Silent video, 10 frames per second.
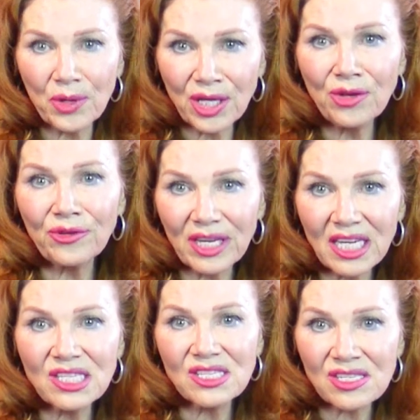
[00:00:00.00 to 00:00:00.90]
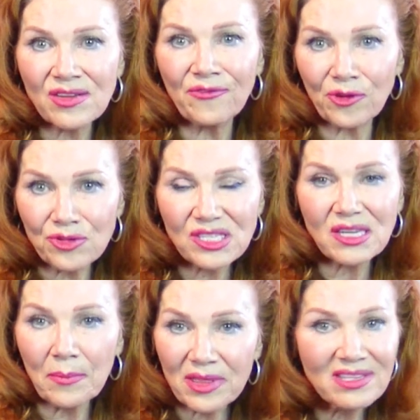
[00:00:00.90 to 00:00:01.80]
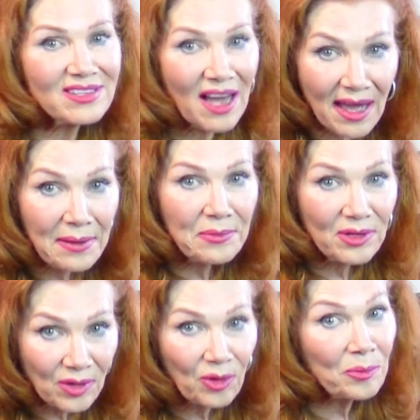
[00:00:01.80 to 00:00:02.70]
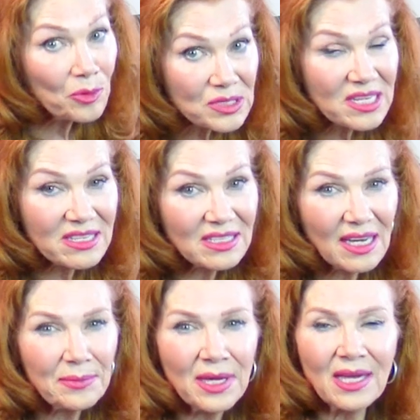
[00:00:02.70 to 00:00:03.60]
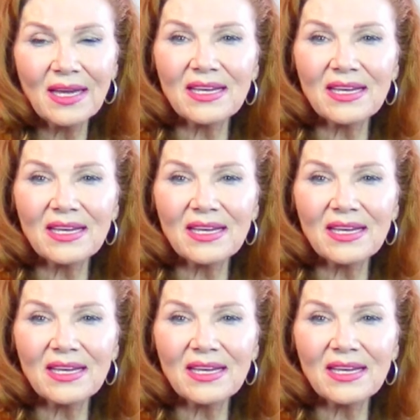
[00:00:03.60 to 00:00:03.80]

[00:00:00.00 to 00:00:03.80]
putting your needs first some of the time or most of the time,